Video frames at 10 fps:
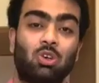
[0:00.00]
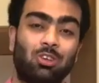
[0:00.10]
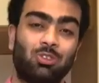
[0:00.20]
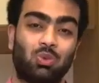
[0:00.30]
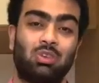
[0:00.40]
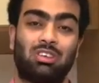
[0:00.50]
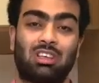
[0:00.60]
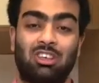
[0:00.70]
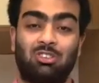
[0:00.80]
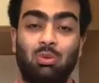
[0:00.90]
a lot of students
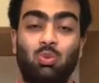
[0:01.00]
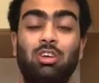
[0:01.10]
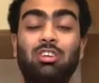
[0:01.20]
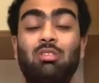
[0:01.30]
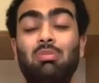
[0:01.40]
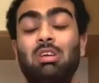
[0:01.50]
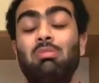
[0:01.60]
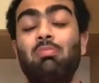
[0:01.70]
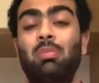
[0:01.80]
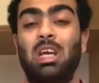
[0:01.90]
ask me, what is the
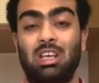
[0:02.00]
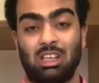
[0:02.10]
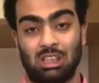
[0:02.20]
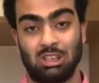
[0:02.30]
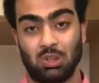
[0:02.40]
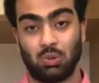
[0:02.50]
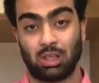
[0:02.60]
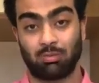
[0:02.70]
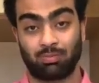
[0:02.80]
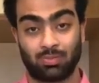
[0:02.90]
minimum pay rate in
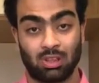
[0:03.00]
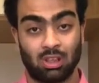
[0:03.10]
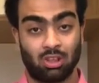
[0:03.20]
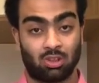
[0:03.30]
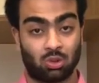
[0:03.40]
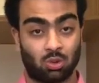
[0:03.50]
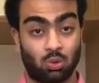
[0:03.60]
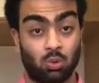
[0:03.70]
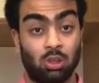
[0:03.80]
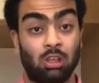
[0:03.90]
UK?
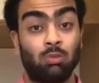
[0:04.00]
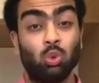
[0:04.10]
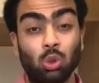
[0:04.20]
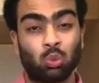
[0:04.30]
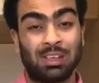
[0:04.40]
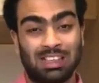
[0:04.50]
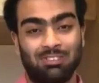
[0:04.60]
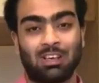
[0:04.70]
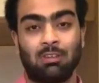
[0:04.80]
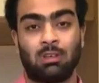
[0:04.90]
So if you are
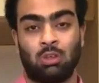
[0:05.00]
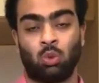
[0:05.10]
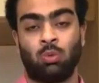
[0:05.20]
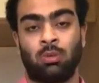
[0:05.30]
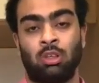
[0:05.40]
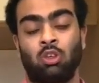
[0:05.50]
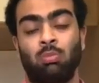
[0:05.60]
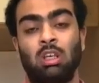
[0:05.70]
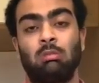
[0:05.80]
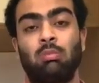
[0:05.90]
25 and over, your
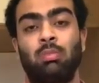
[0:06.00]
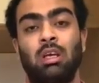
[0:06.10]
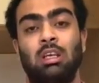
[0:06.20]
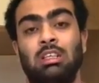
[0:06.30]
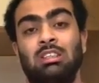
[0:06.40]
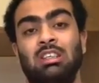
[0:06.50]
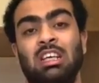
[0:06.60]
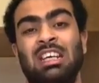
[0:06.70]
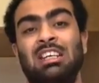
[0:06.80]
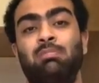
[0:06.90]
minimum pay rate is
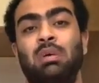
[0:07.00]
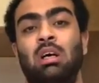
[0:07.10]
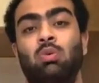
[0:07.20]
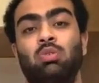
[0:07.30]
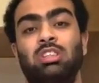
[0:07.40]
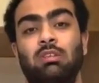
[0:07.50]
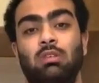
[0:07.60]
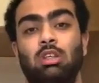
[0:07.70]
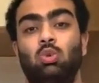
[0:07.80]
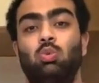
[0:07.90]

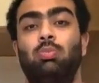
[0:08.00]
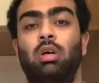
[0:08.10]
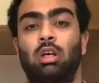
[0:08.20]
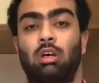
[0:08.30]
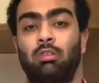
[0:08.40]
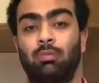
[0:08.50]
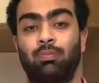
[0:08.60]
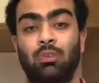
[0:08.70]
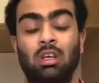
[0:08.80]
£8.72 per hour.